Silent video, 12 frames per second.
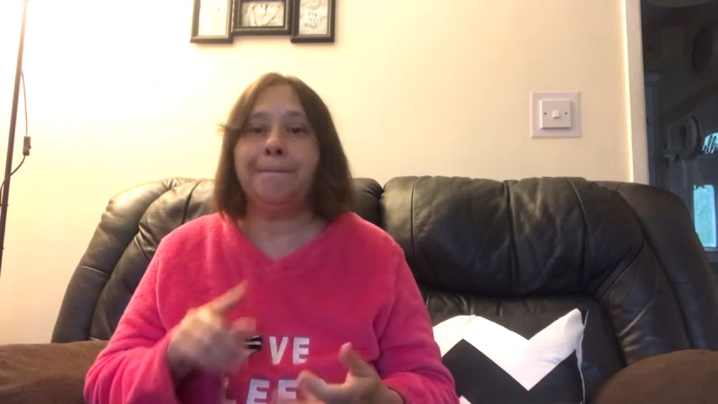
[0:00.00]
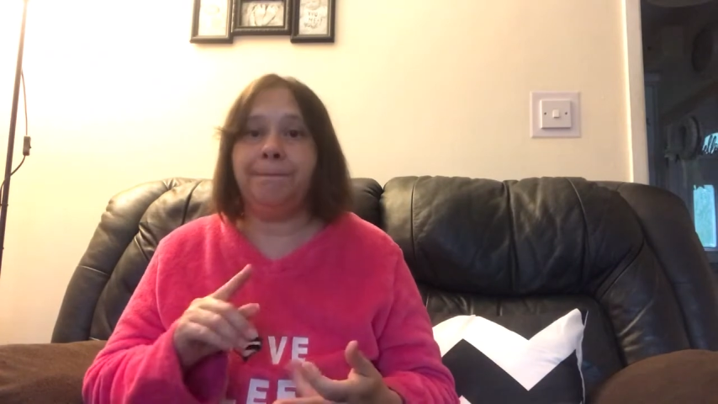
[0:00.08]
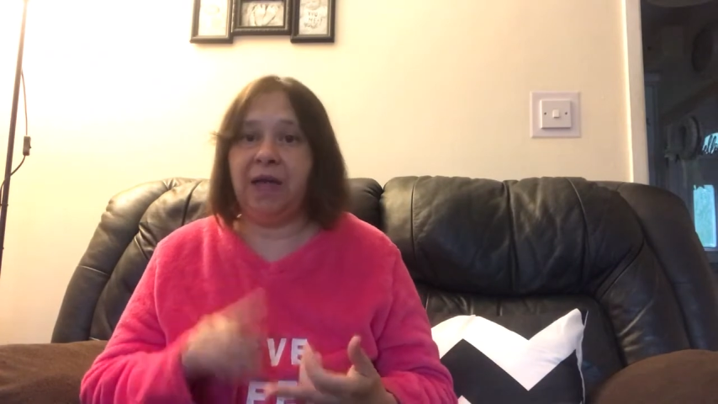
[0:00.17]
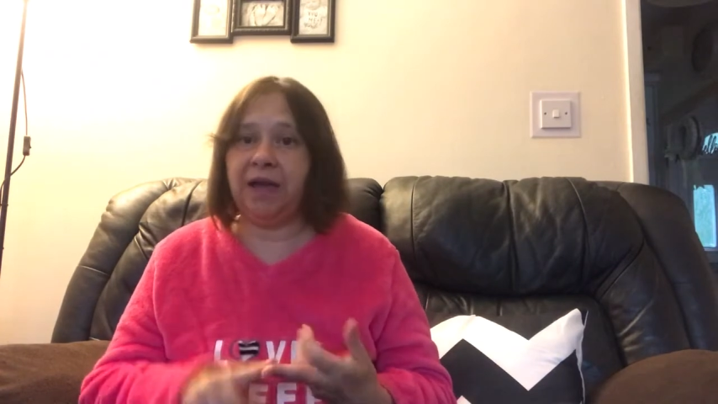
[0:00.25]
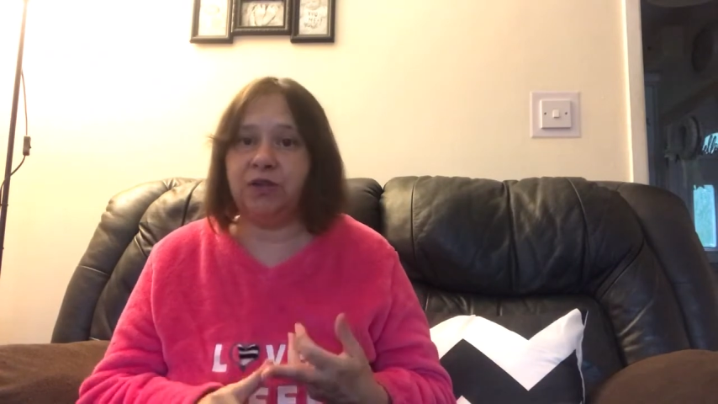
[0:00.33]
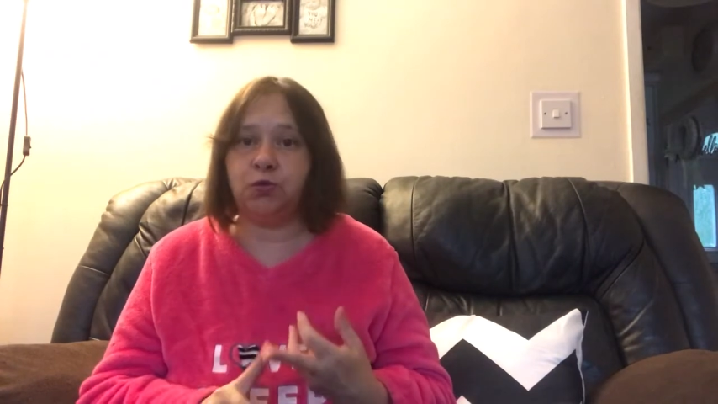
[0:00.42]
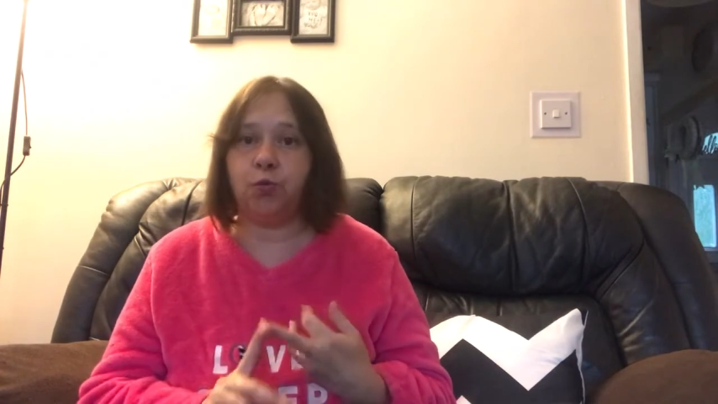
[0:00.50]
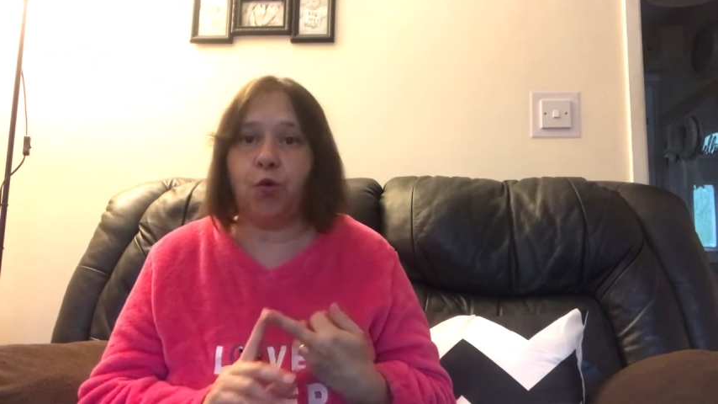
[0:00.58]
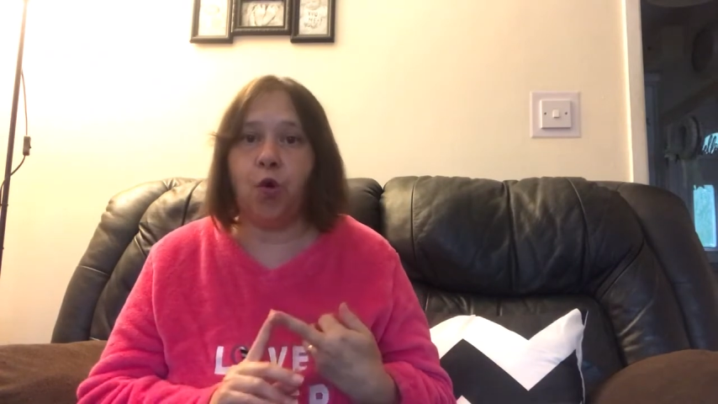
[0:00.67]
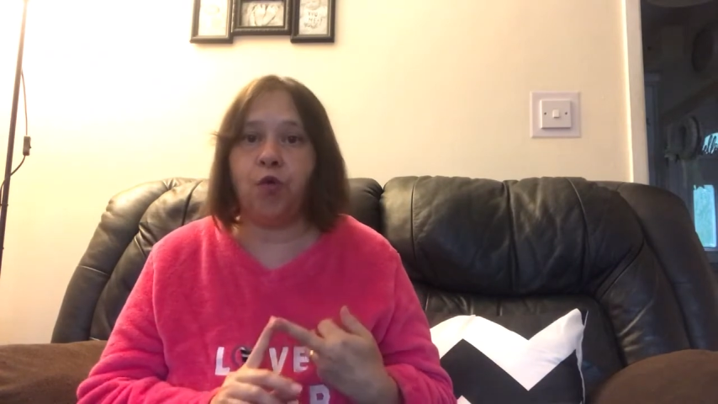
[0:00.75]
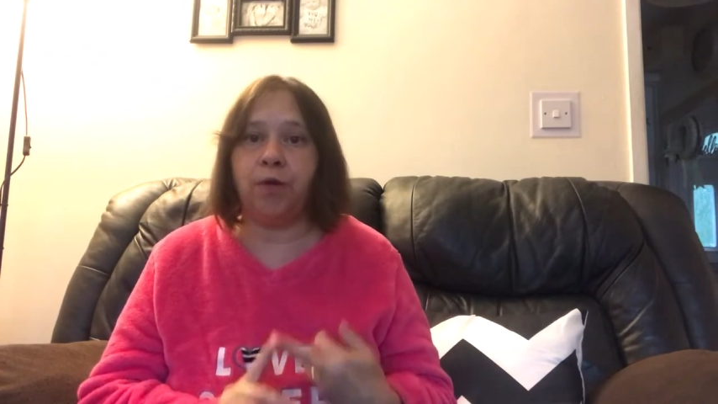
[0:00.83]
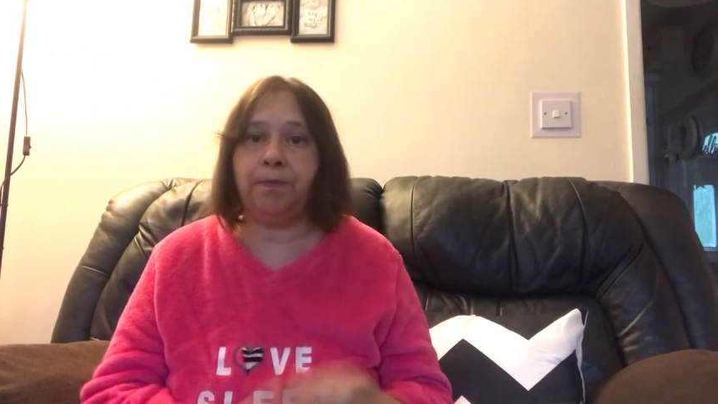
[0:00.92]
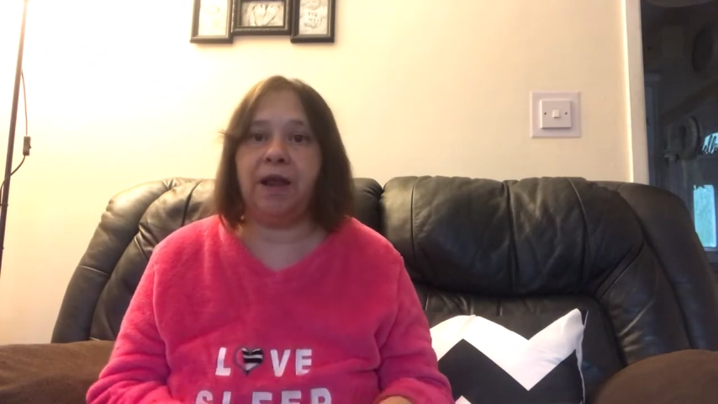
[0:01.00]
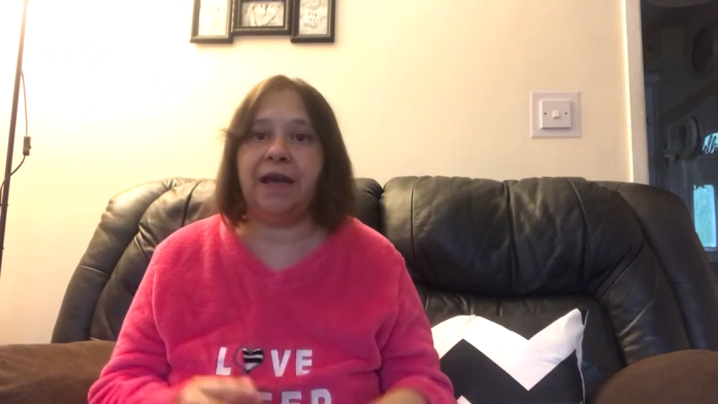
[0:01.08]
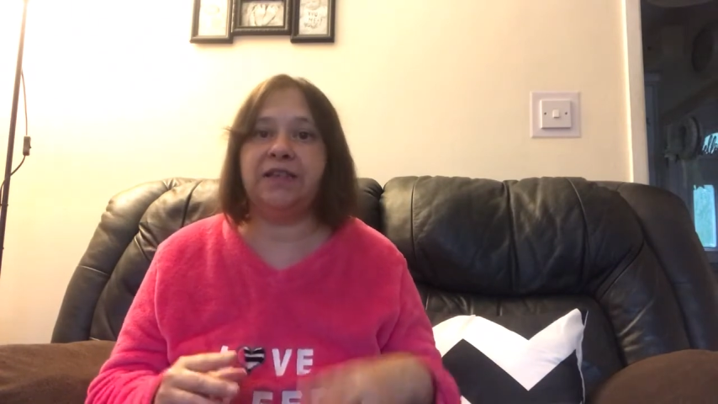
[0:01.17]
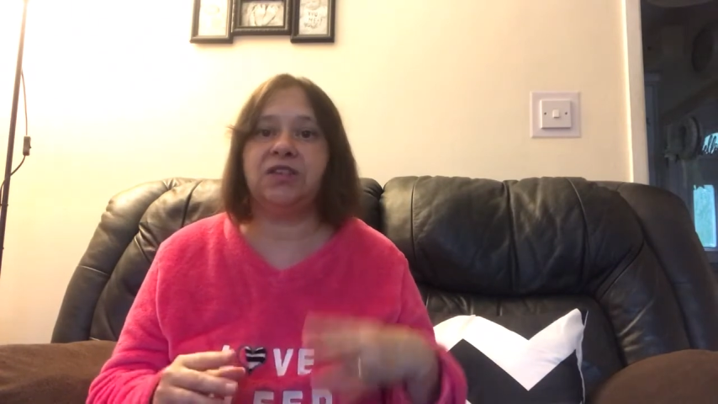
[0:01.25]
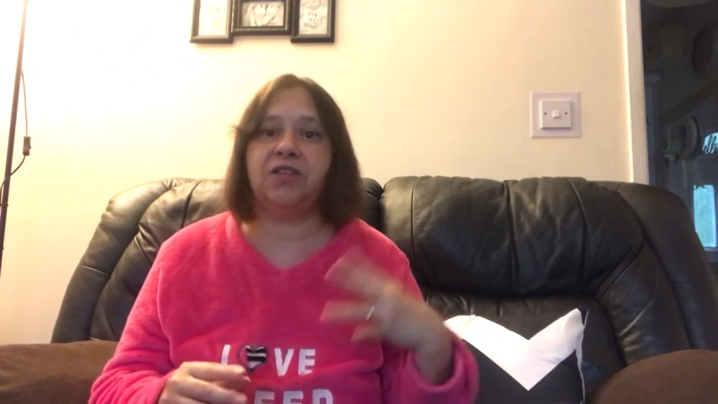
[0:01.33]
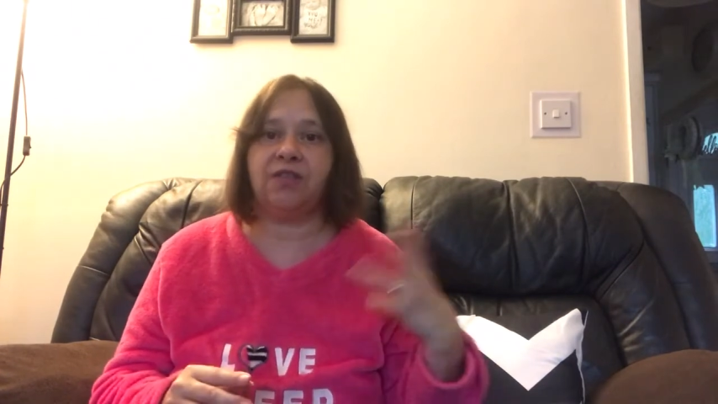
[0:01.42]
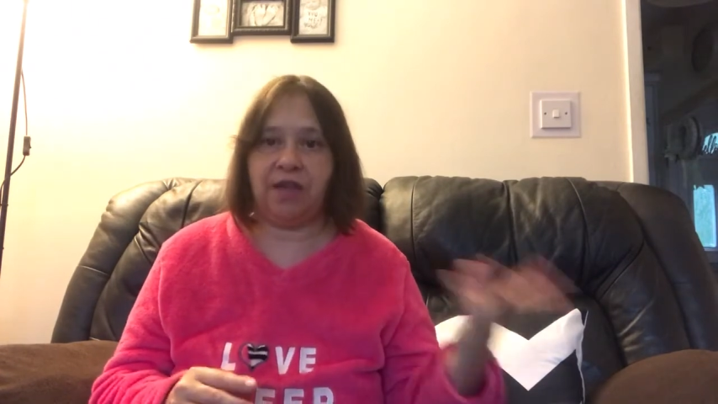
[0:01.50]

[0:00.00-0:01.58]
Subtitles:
Pillows were all replaced.